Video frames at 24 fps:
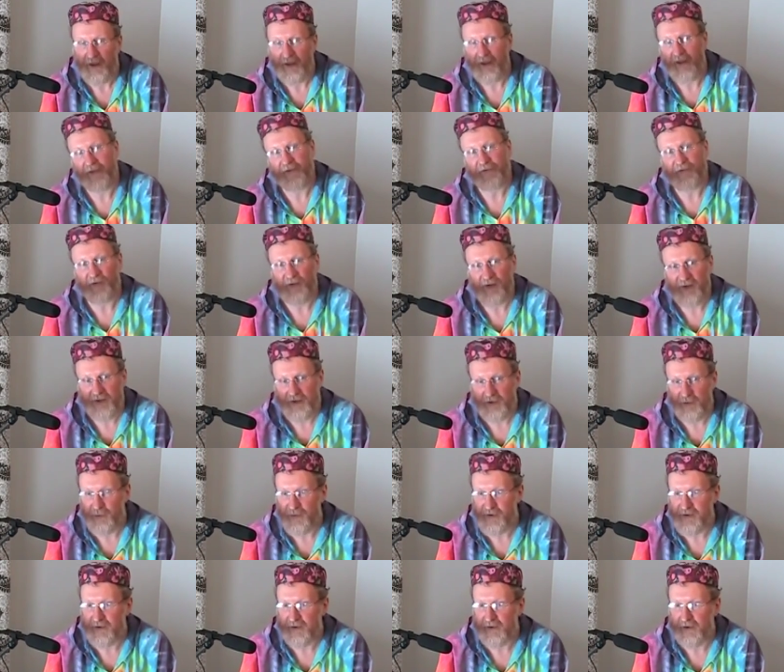electricity
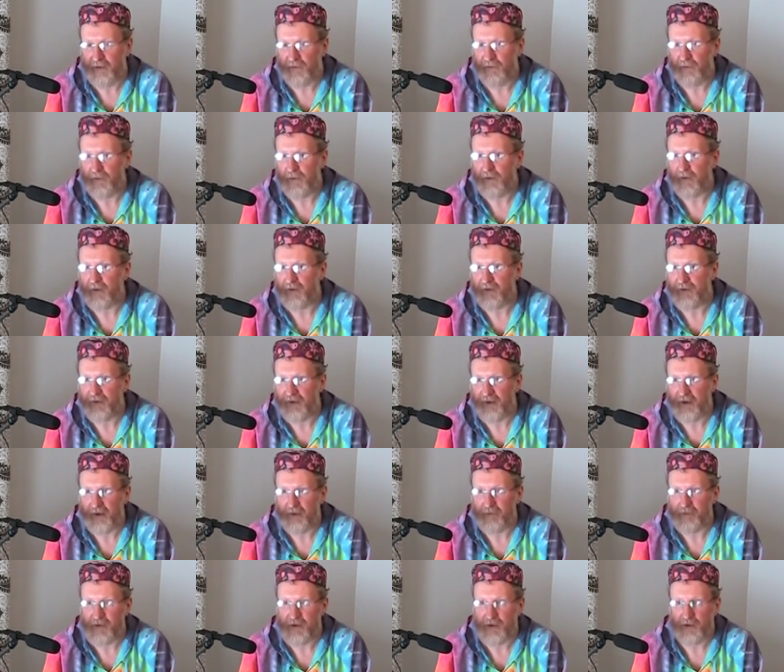wasn't there for a long
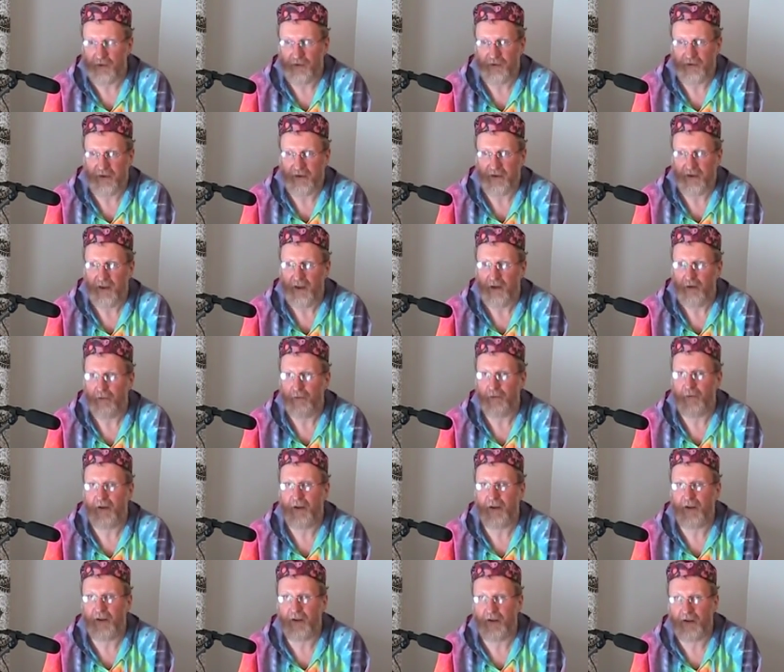time, so they
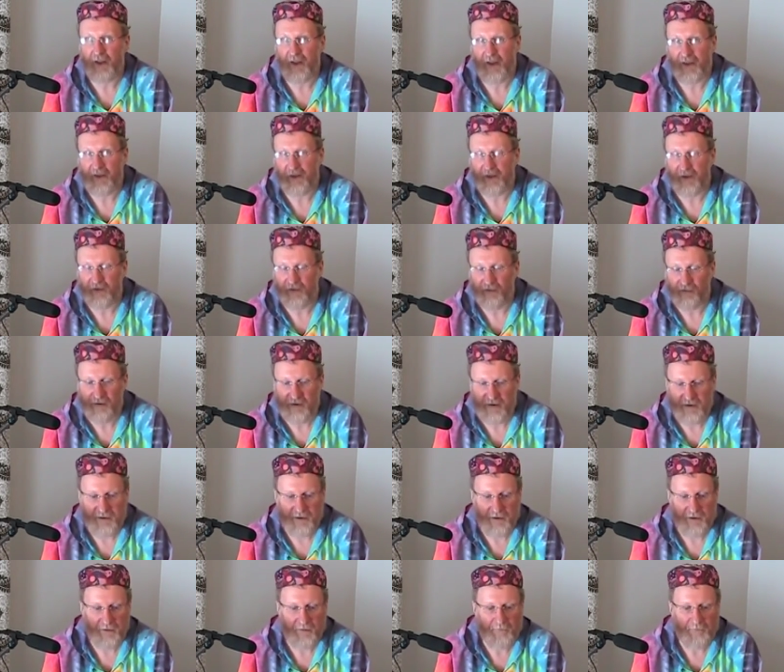barely had
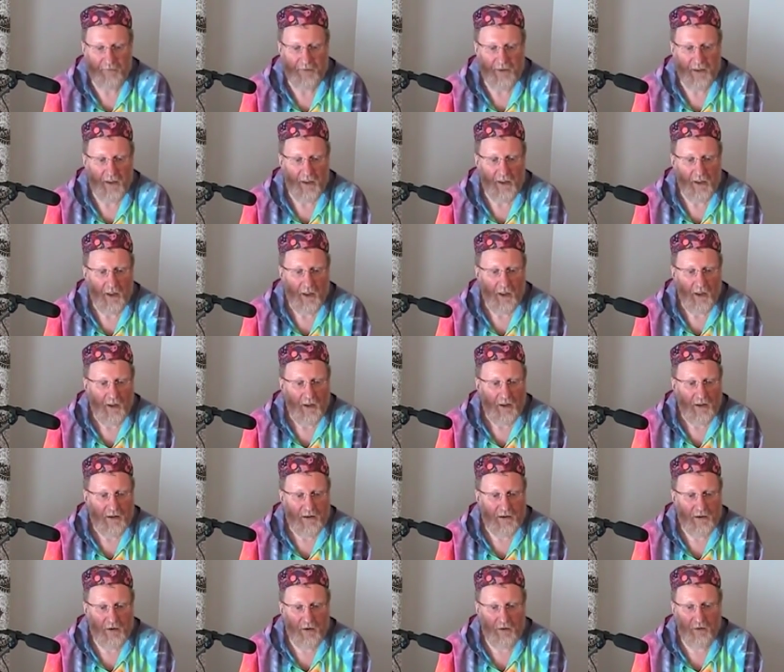electricity.
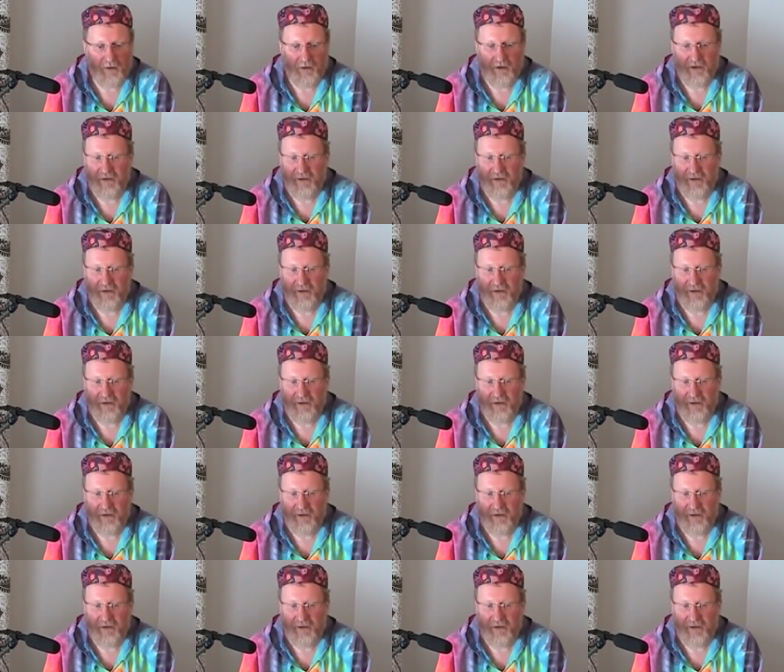So